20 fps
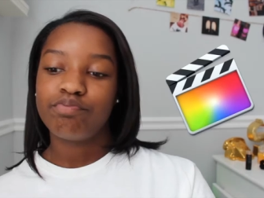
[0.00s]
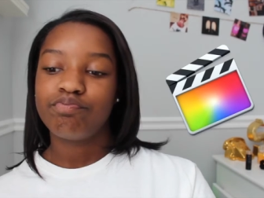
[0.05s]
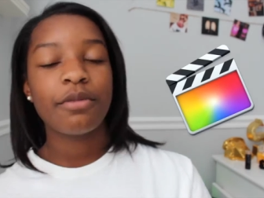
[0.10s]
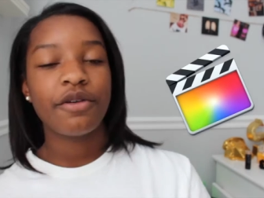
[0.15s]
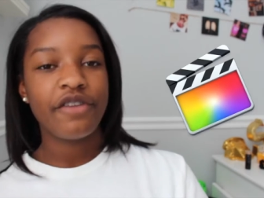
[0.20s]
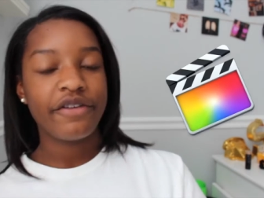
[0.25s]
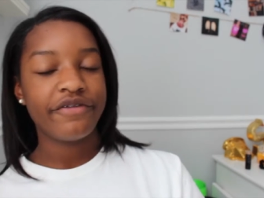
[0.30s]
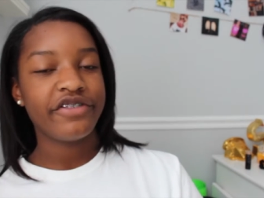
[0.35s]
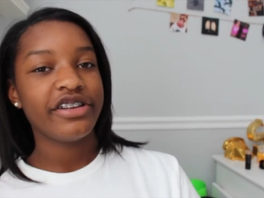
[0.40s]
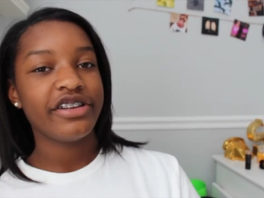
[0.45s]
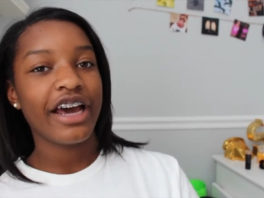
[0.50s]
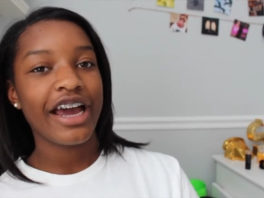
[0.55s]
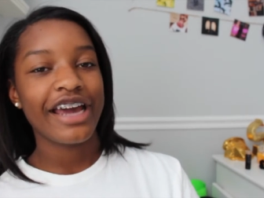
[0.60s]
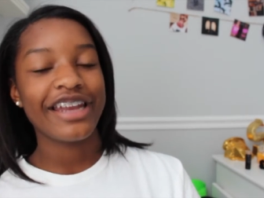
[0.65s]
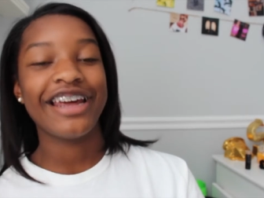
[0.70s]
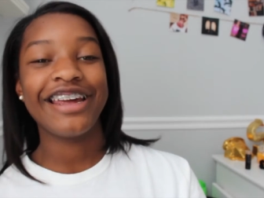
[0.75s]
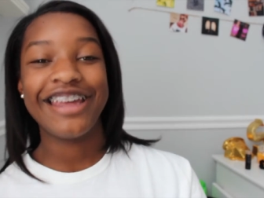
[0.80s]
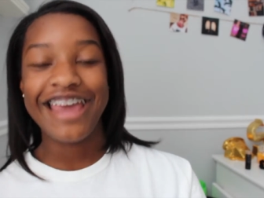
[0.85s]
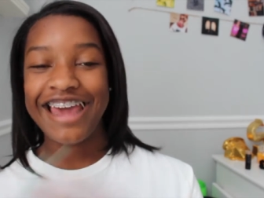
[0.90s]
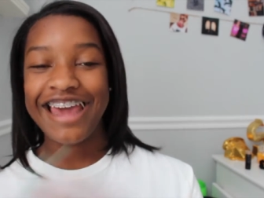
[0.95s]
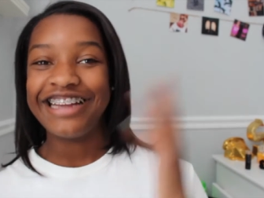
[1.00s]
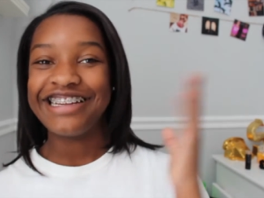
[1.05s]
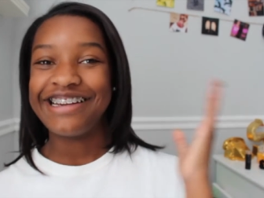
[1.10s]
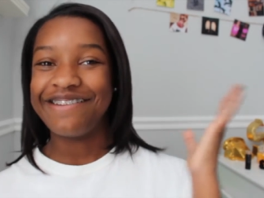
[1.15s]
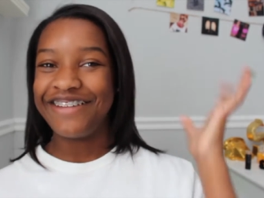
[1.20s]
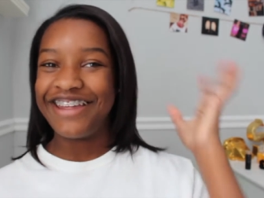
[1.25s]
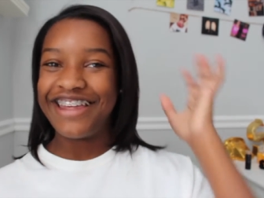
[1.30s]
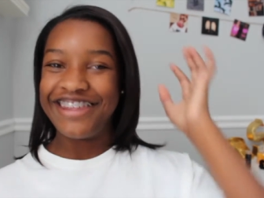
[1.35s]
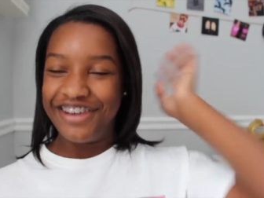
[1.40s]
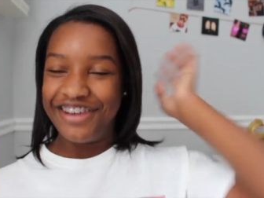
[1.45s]
Number 59, again, is
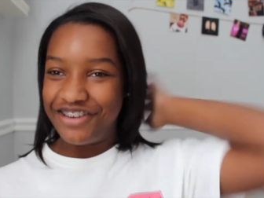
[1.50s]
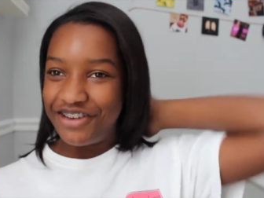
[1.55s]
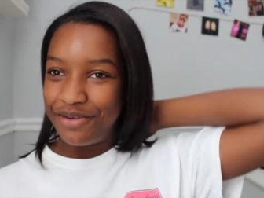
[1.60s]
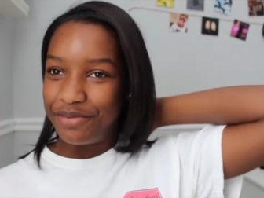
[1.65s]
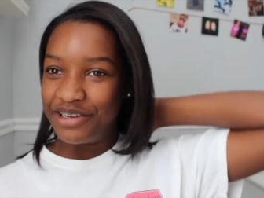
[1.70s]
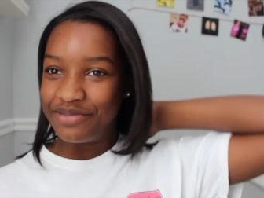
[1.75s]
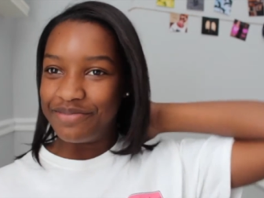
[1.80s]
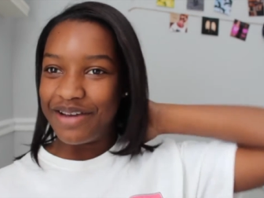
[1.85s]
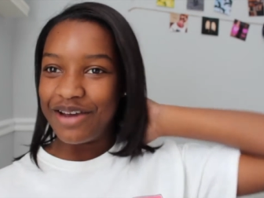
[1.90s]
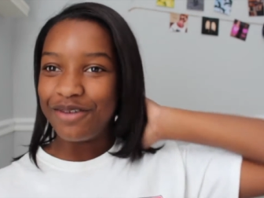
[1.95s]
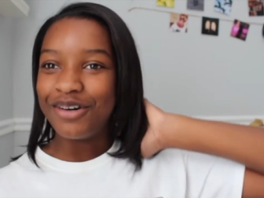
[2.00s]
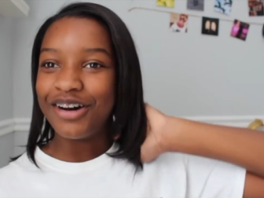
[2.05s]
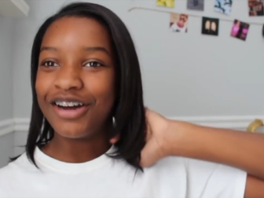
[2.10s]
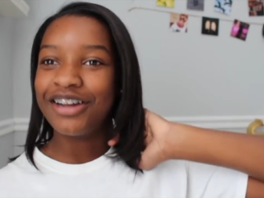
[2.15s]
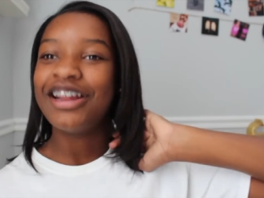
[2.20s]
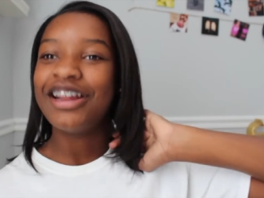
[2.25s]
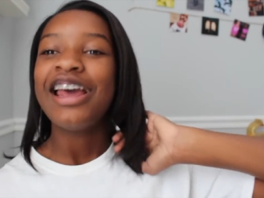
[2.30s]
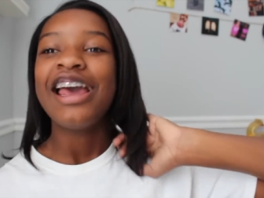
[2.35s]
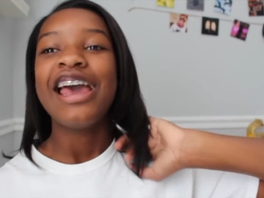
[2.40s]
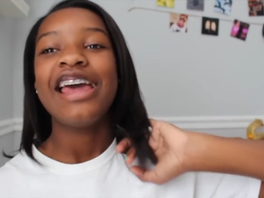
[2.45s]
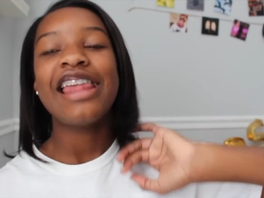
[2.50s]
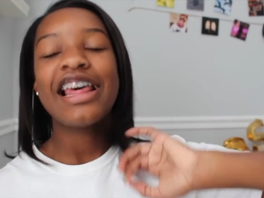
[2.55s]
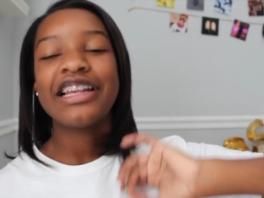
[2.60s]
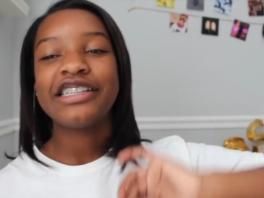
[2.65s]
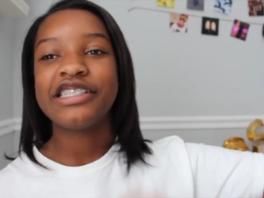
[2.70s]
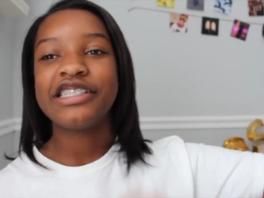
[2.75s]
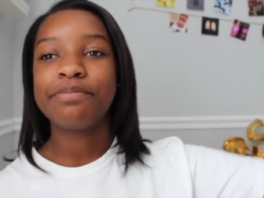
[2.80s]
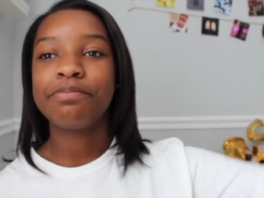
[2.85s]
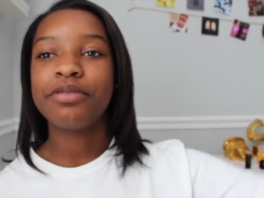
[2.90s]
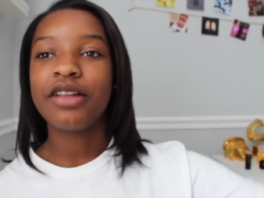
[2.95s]
something that YouTubers might want. It
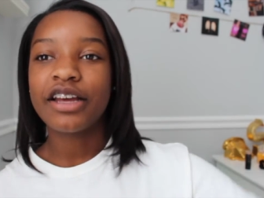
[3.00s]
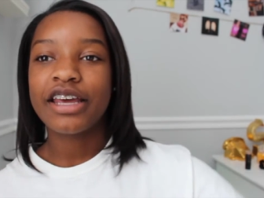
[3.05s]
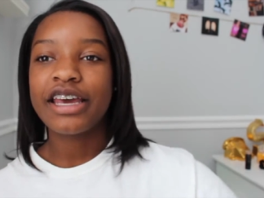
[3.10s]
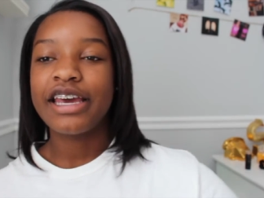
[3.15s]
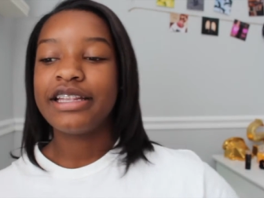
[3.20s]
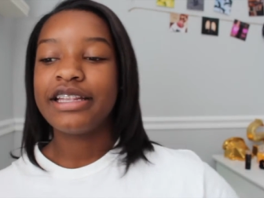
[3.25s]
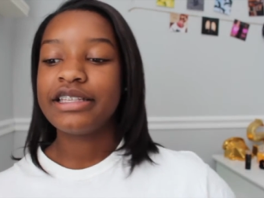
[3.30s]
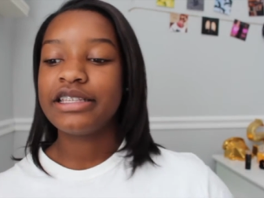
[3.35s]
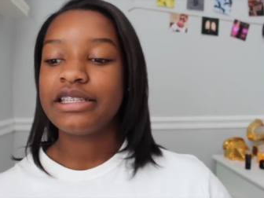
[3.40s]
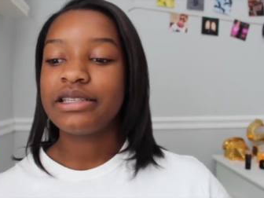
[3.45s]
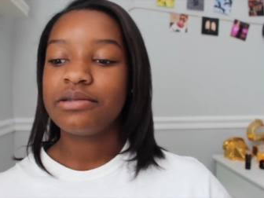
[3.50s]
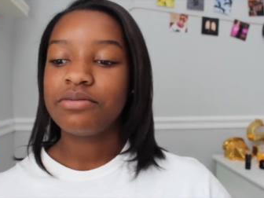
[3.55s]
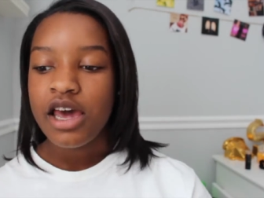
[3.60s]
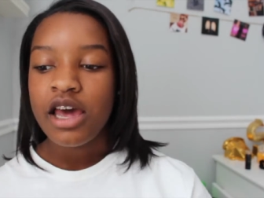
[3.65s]
has plugins.